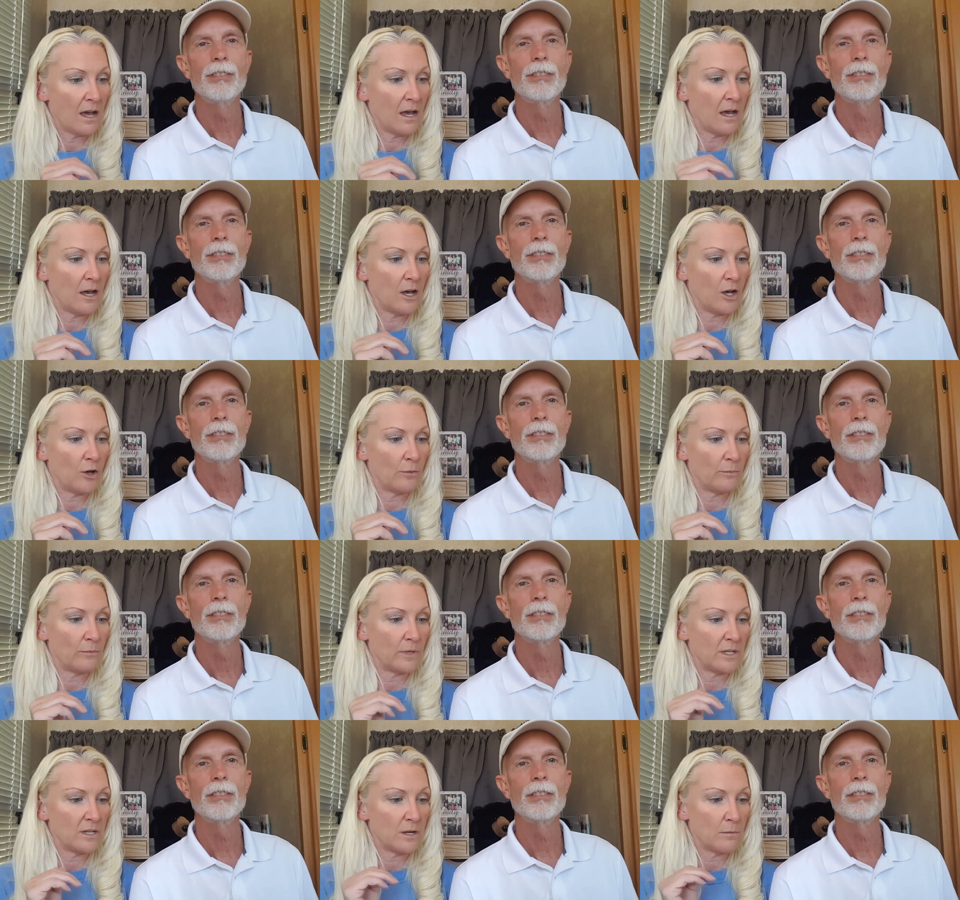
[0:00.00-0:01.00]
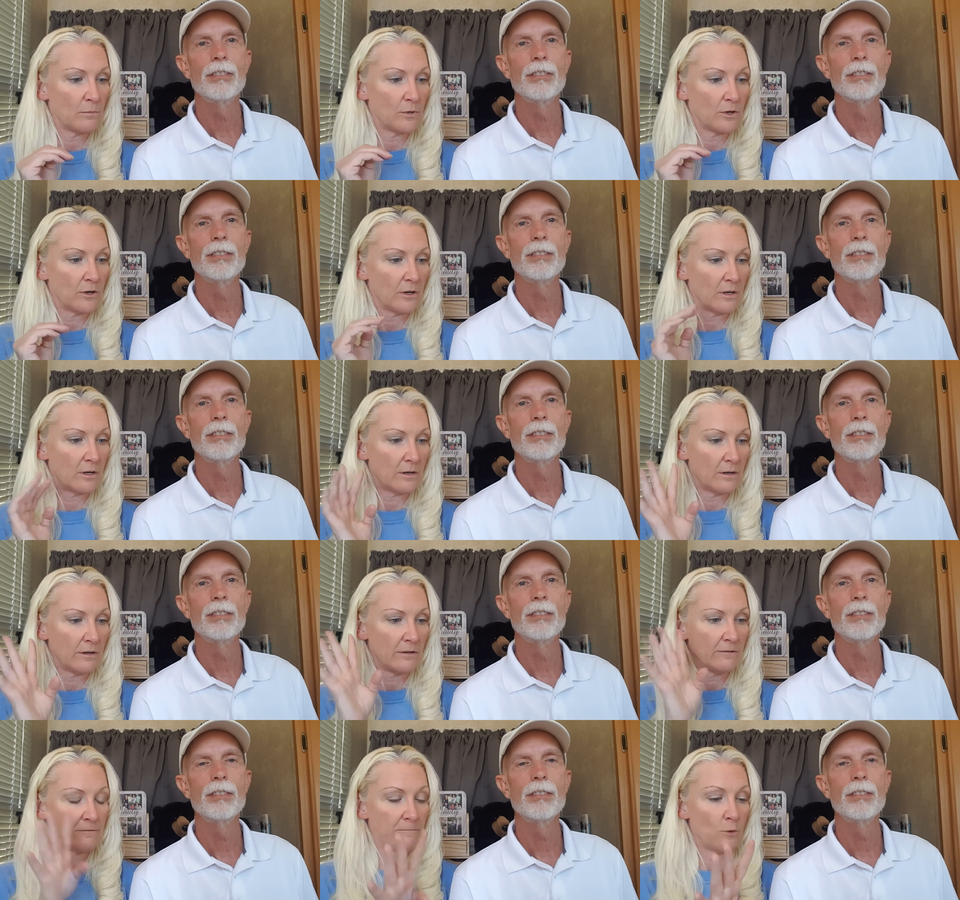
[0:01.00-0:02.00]
Speaker 1: Um, number
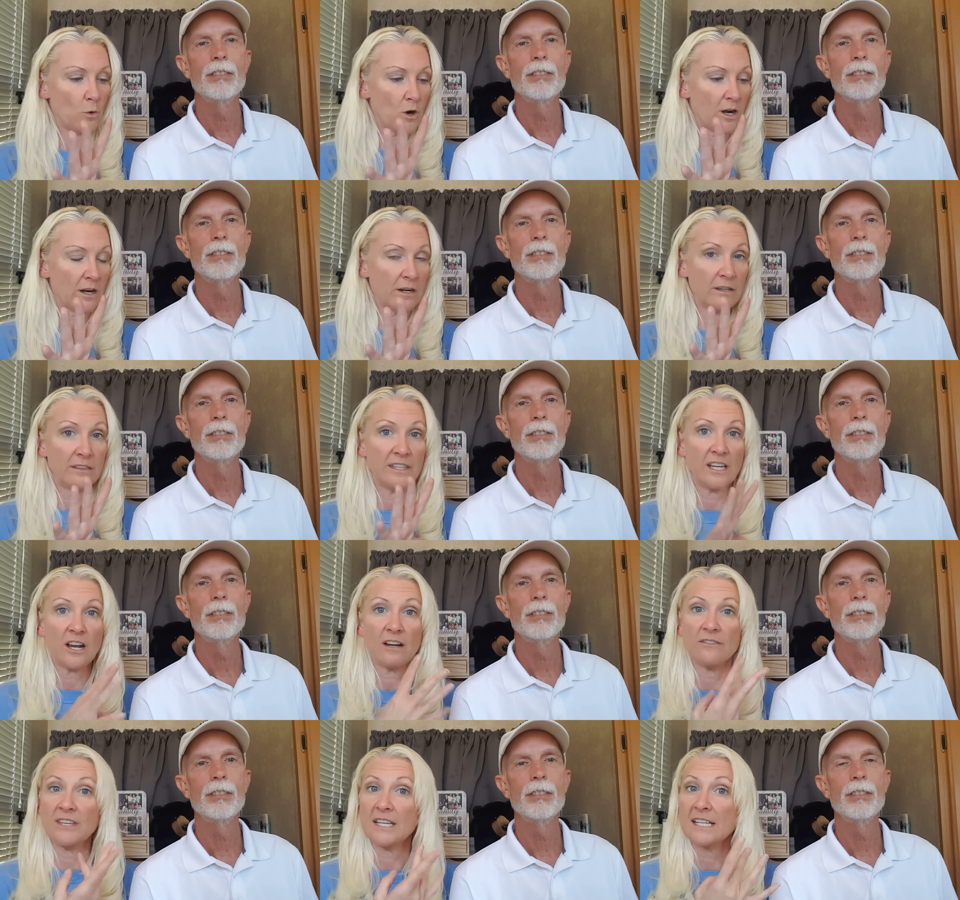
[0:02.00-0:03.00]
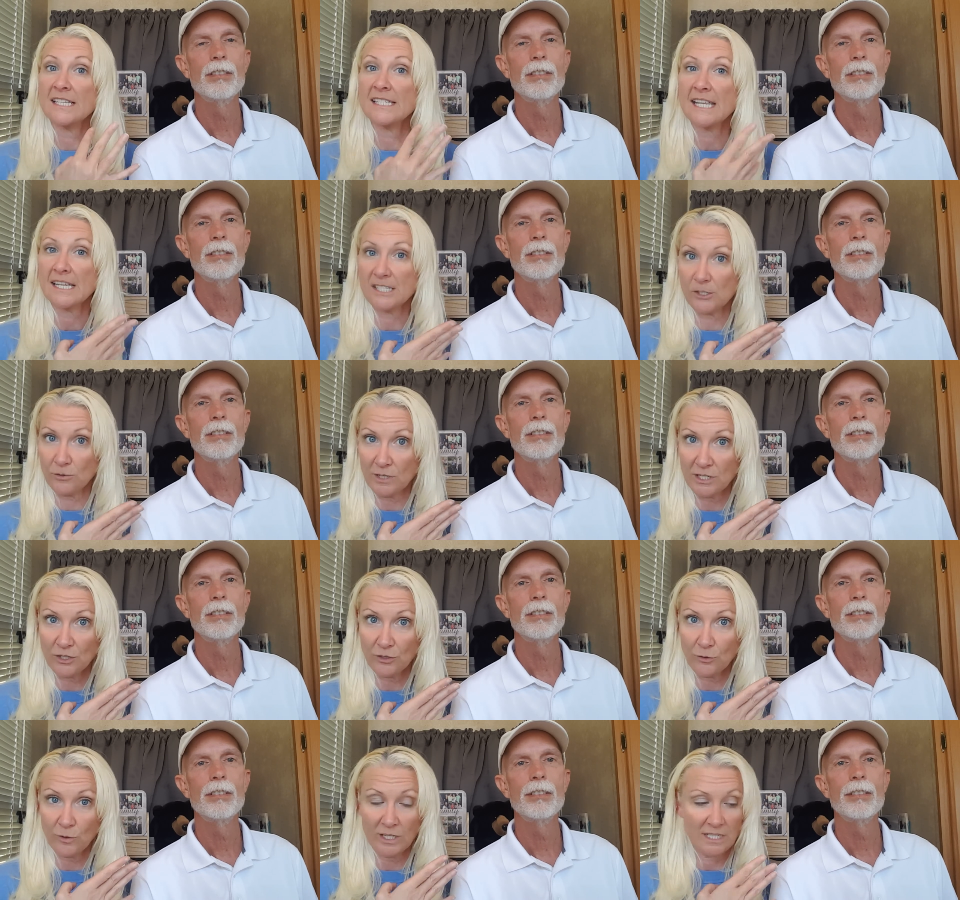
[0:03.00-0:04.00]
four, the RV accessories
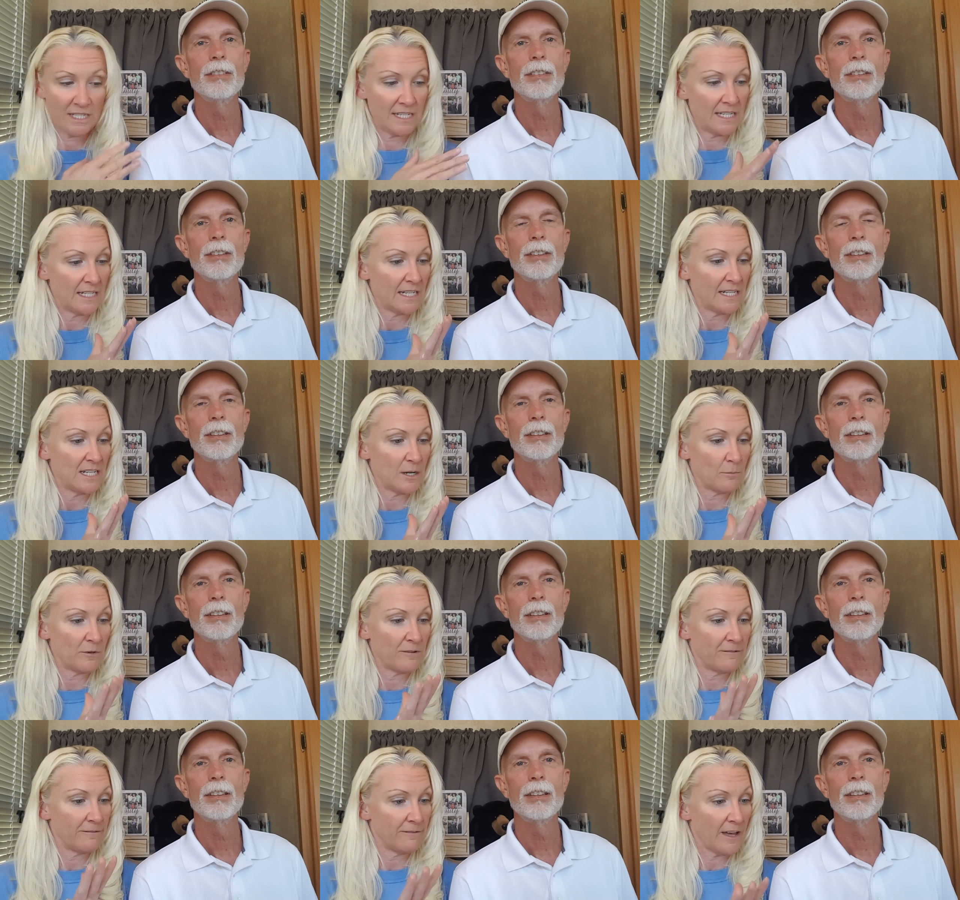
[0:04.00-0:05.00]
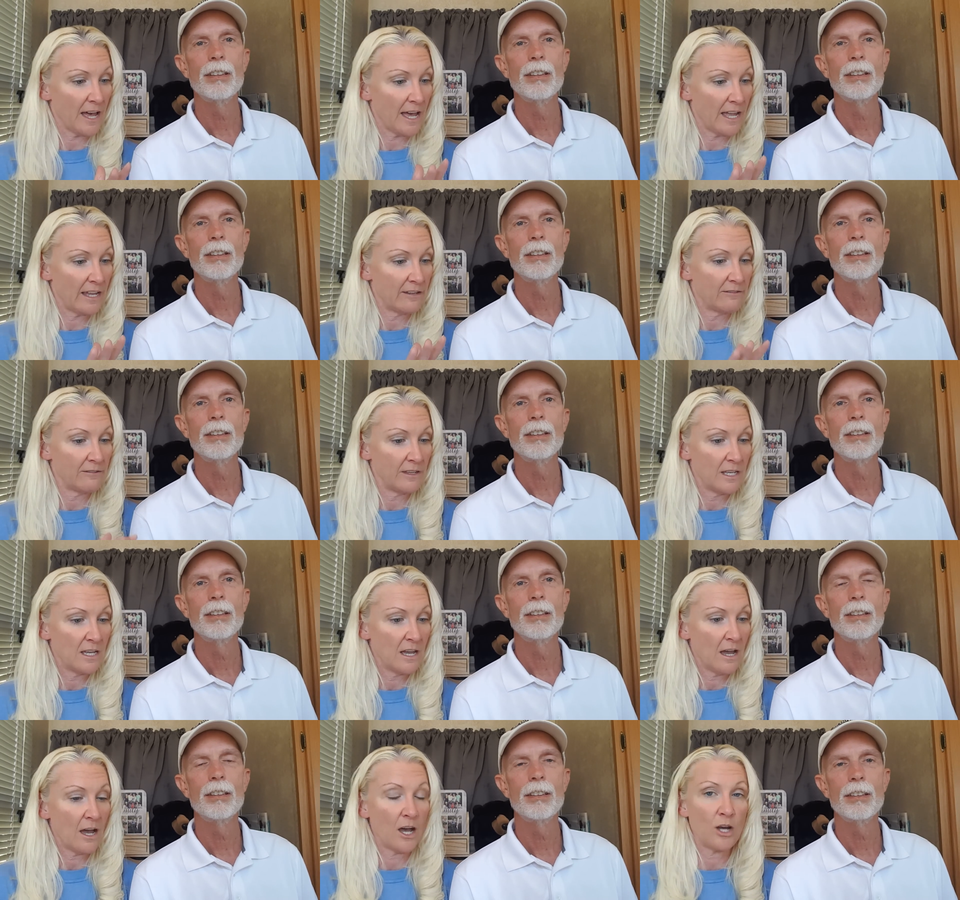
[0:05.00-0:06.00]
you're going to need. And number five,
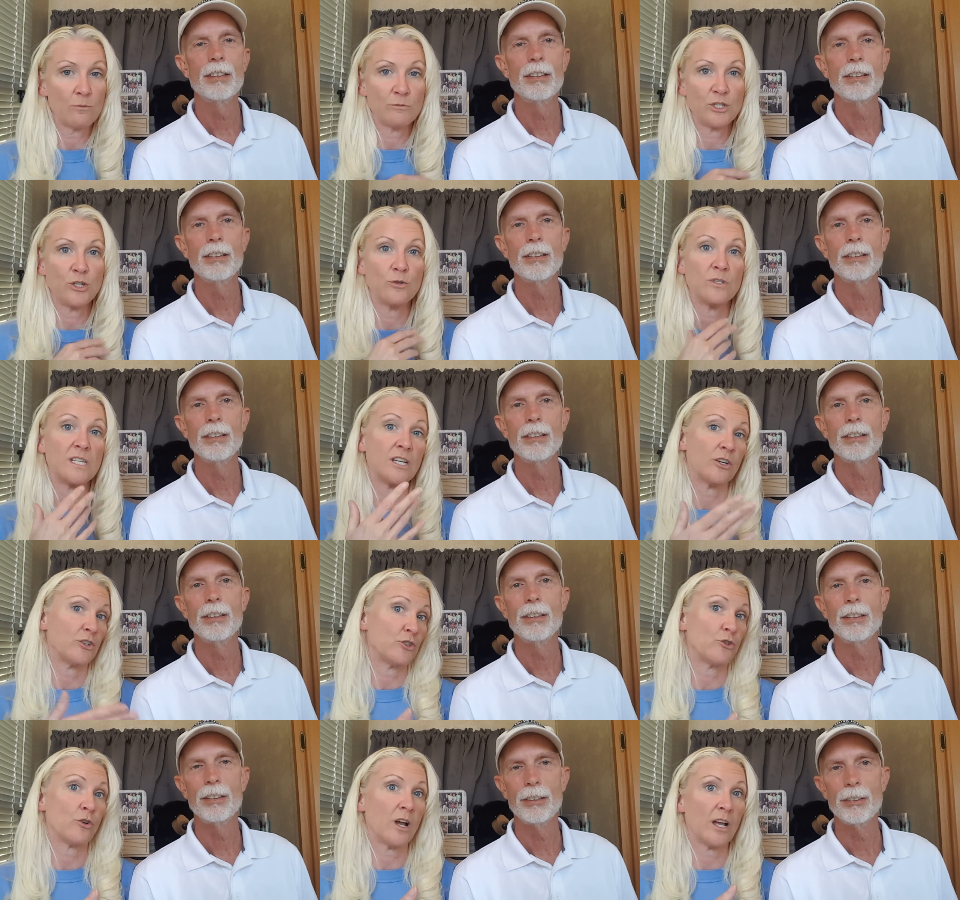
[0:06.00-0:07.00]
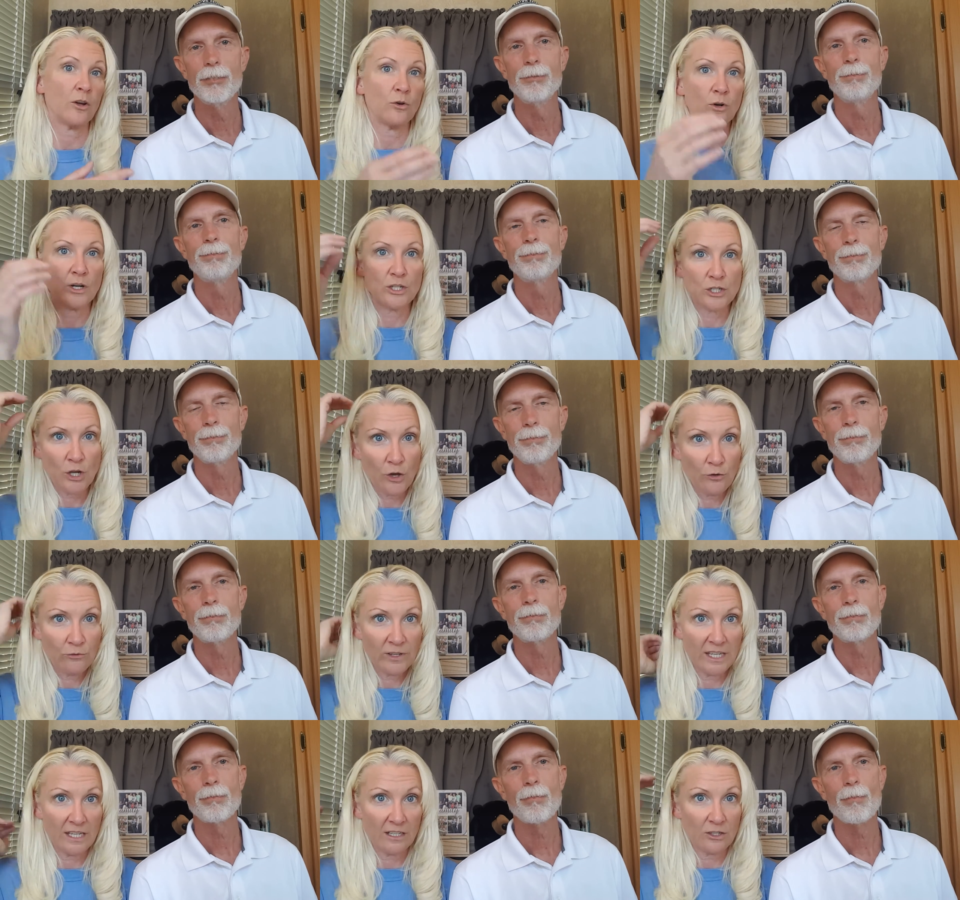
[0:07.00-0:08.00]
um, choosing a truck or a tow
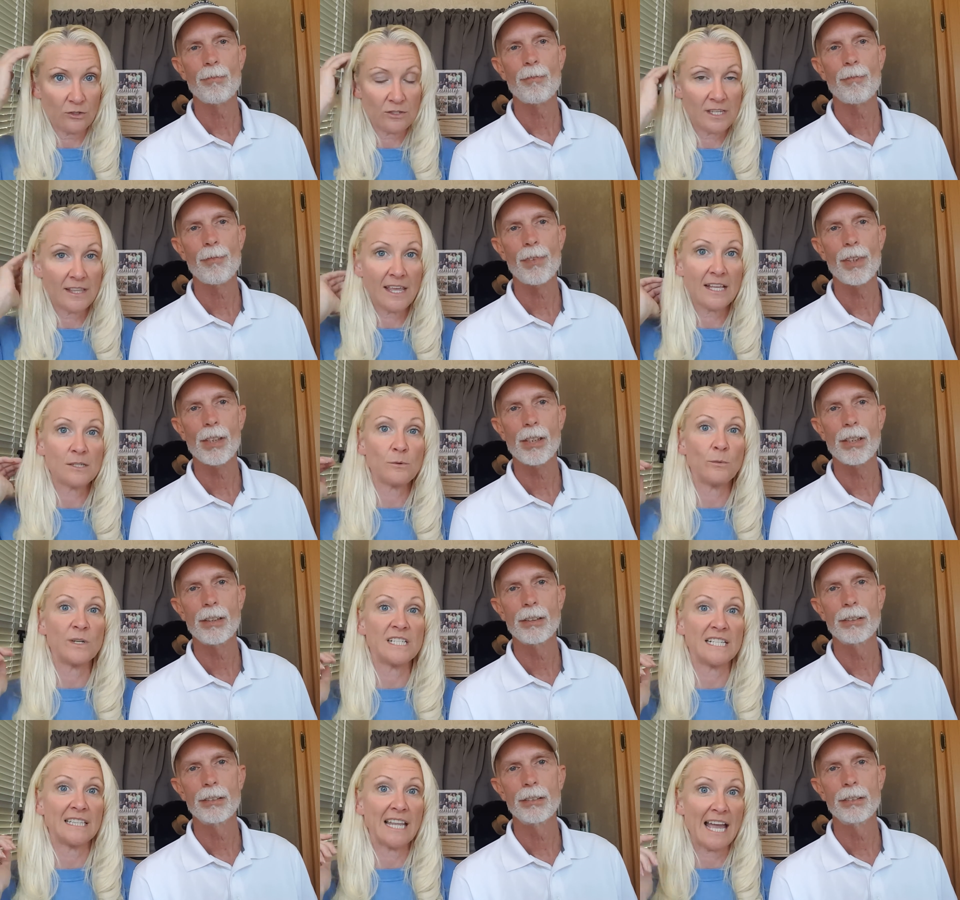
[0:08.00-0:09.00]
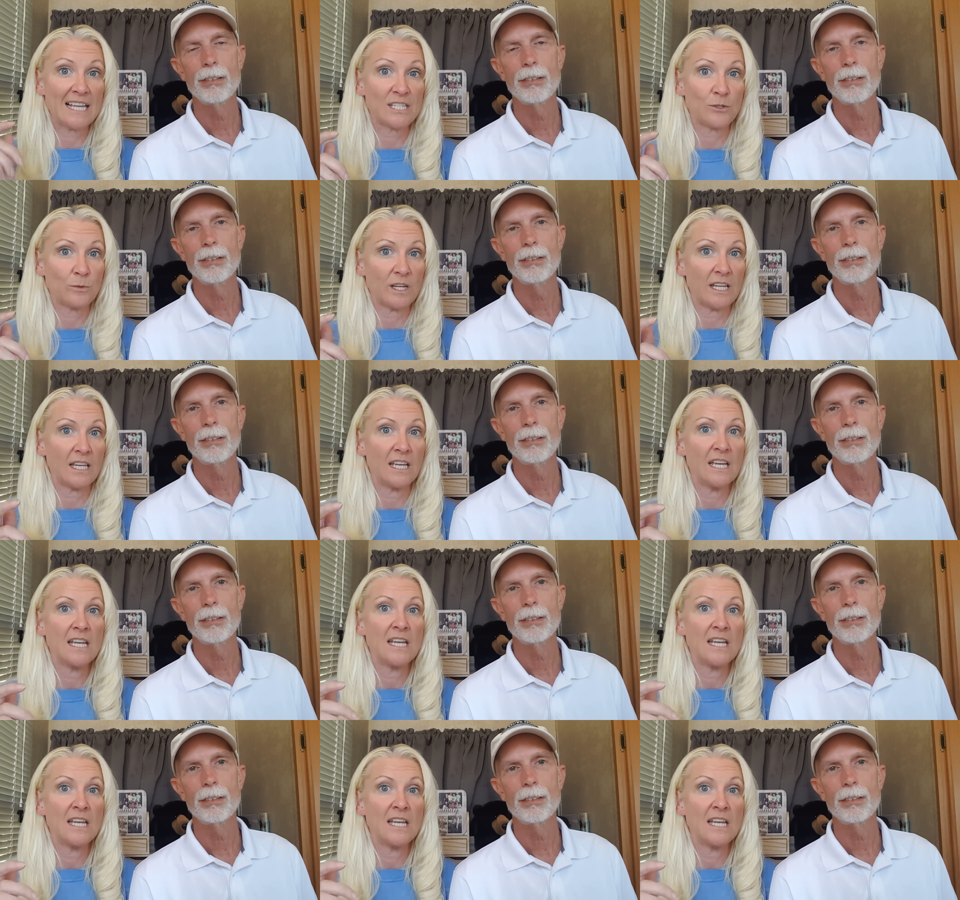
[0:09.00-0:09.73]
vehicle. So that's what we did last week.